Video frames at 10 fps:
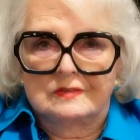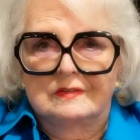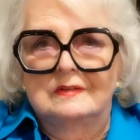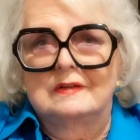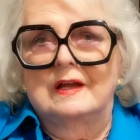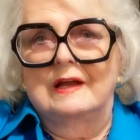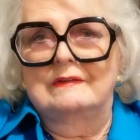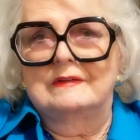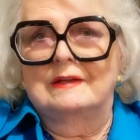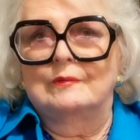Okay,
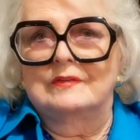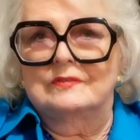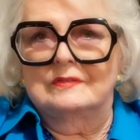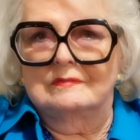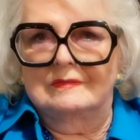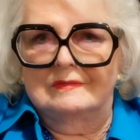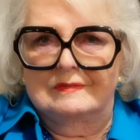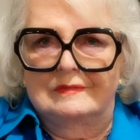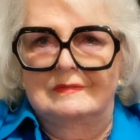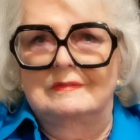then and you got into an
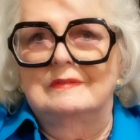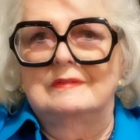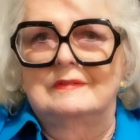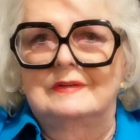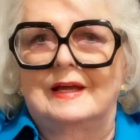art program.